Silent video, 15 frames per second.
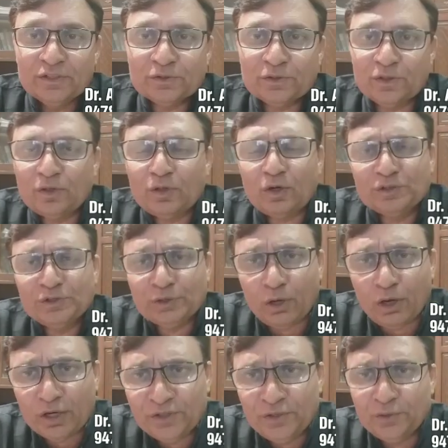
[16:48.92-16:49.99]
So
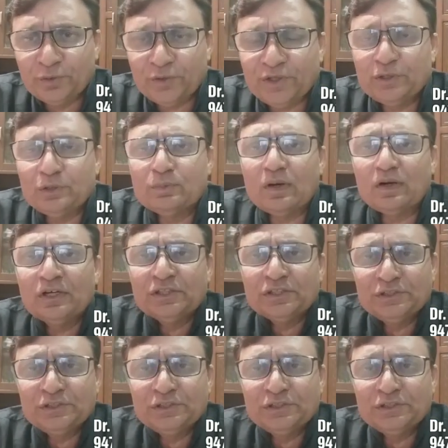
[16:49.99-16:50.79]
on YouTube,